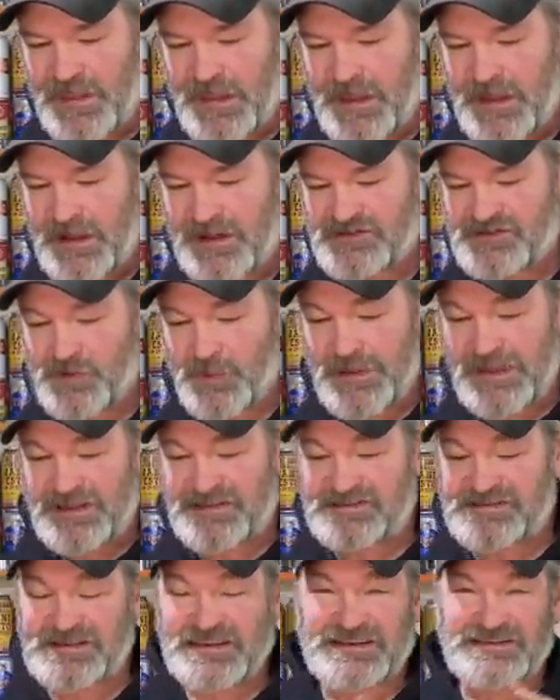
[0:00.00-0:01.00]
uh, so we
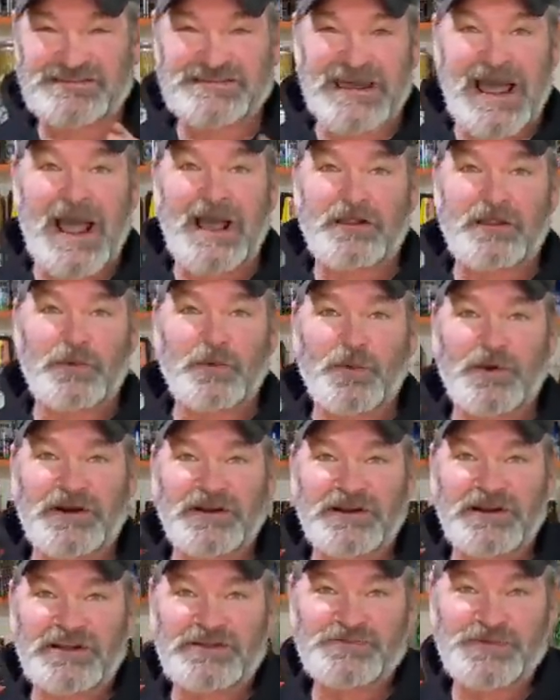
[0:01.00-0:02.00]
can see exactly
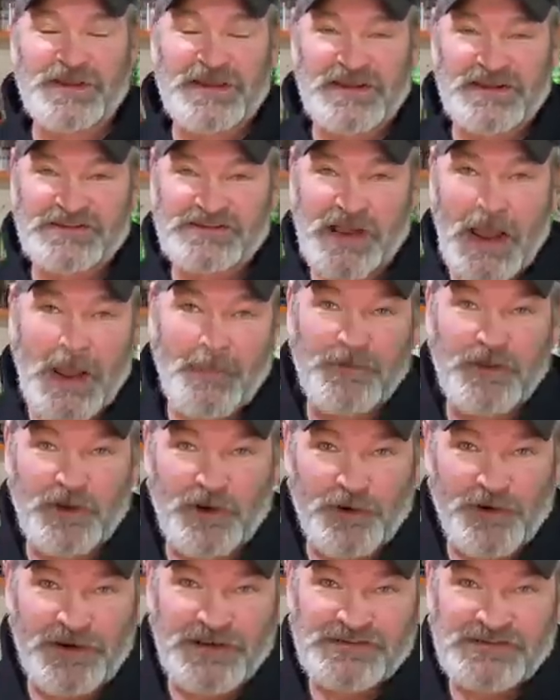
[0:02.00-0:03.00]
what it is because I'm
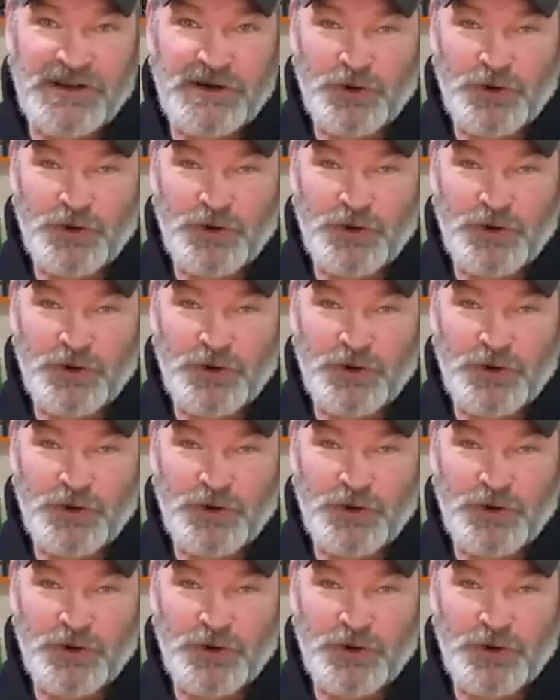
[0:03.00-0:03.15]
curious.